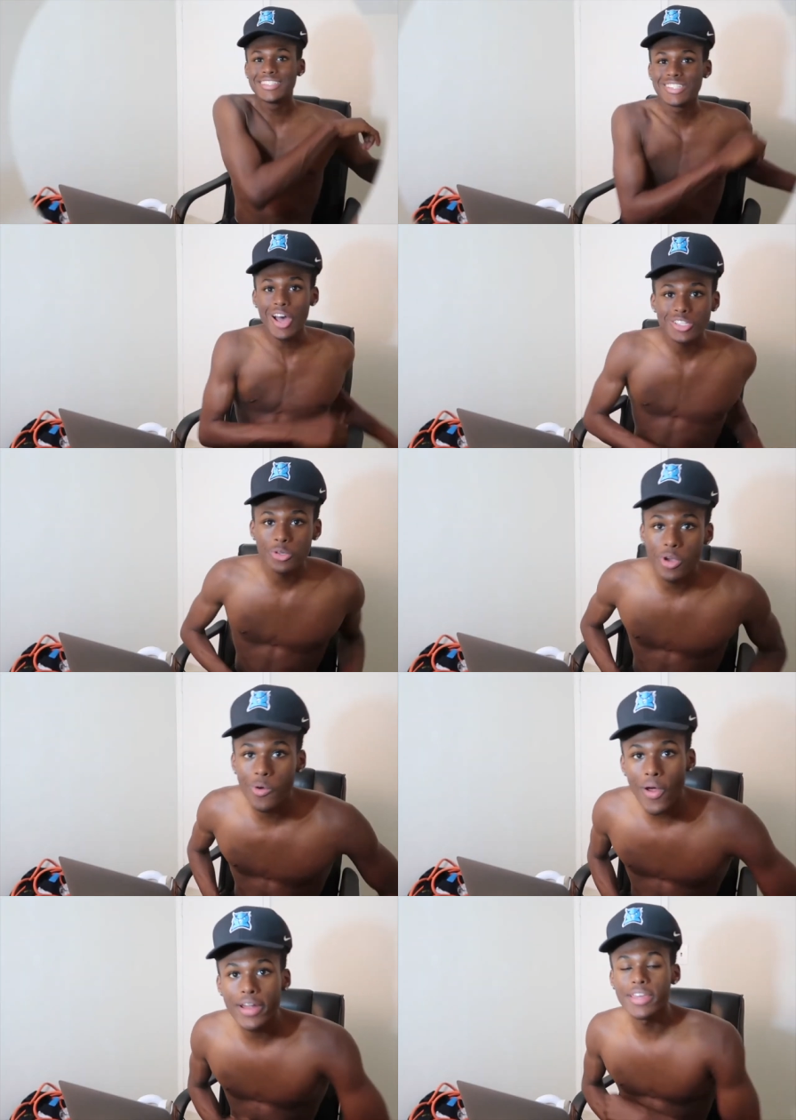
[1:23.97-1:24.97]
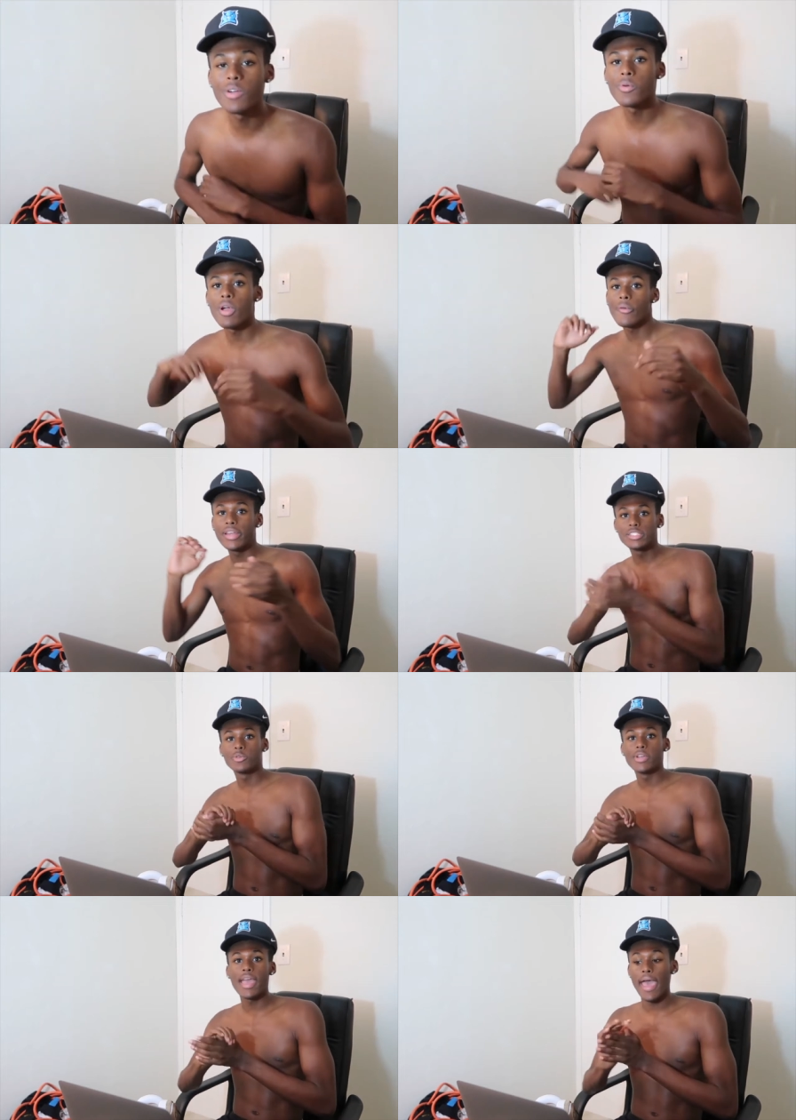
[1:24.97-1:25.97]
right, y'all. So we're right here. We are ready to
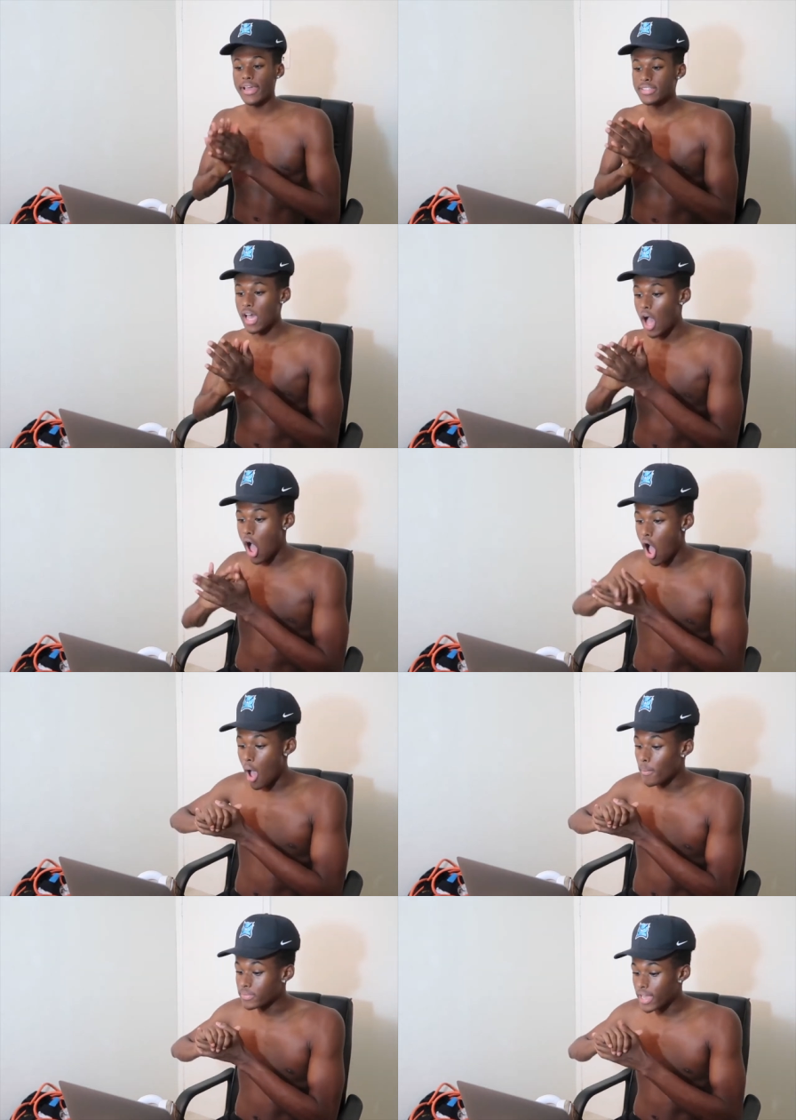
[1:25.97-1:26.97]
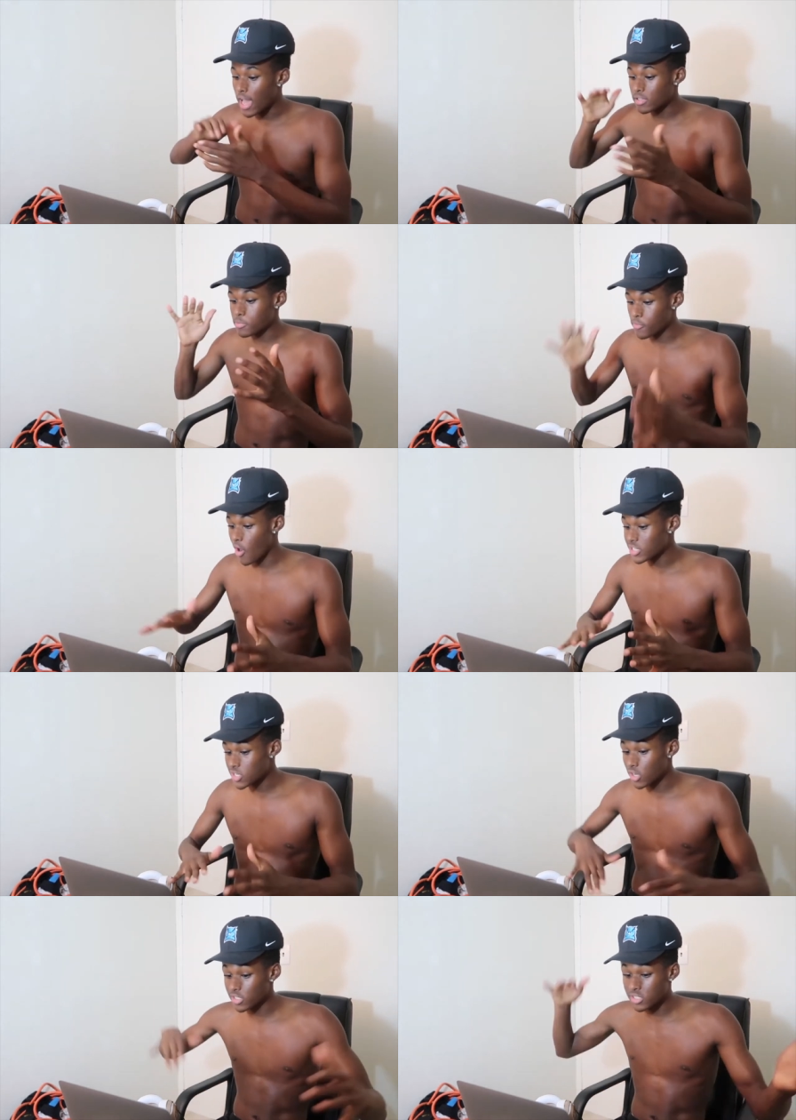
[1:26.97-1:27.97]
react. Um, guys, before I
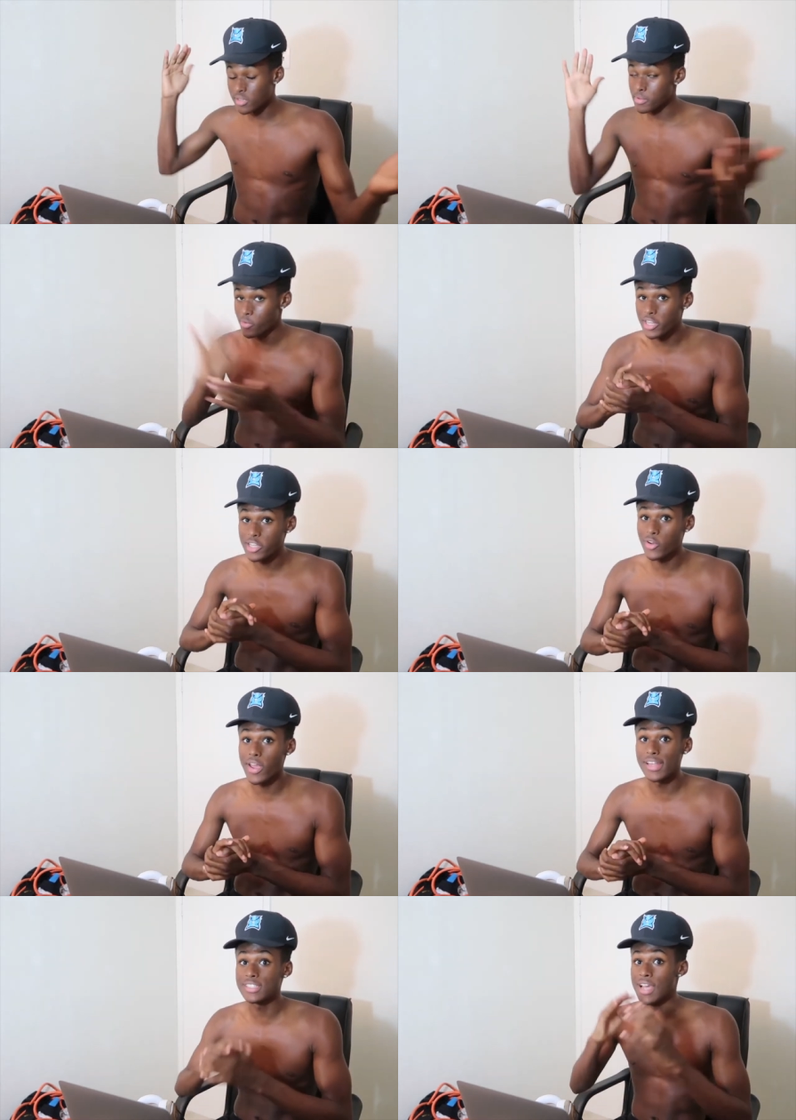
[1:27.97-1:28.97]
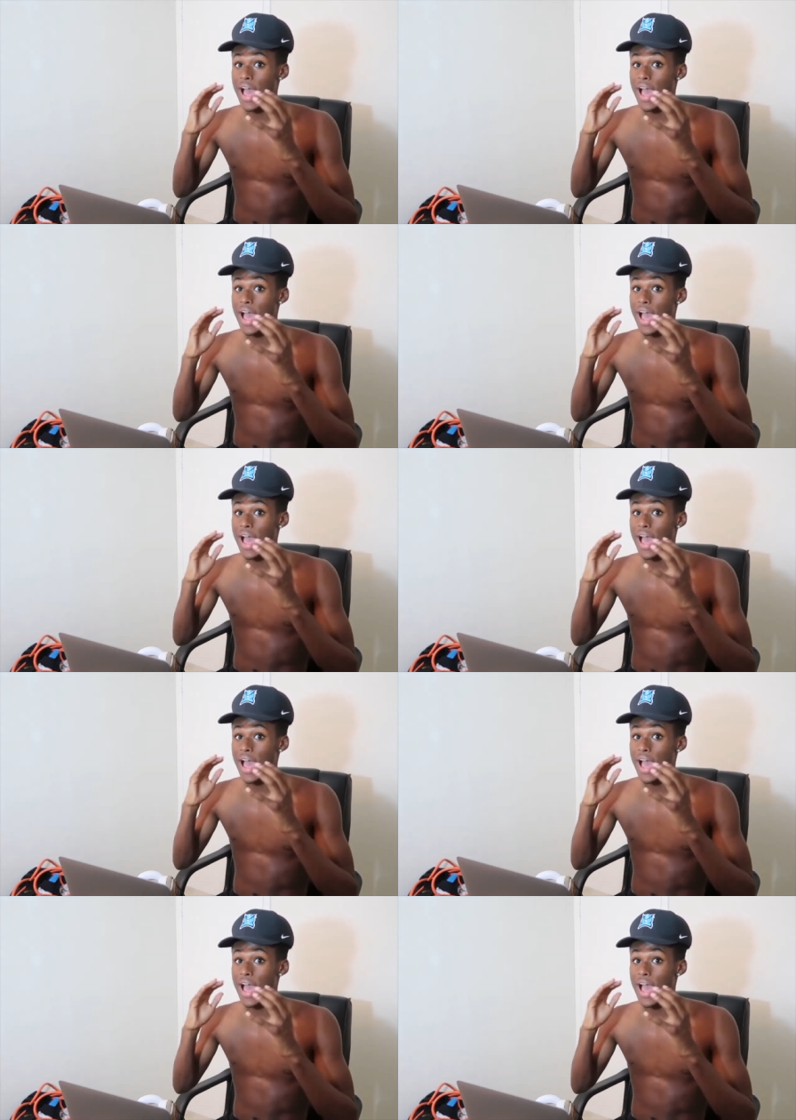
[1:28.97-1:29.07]
start, this is gonna be really cringe.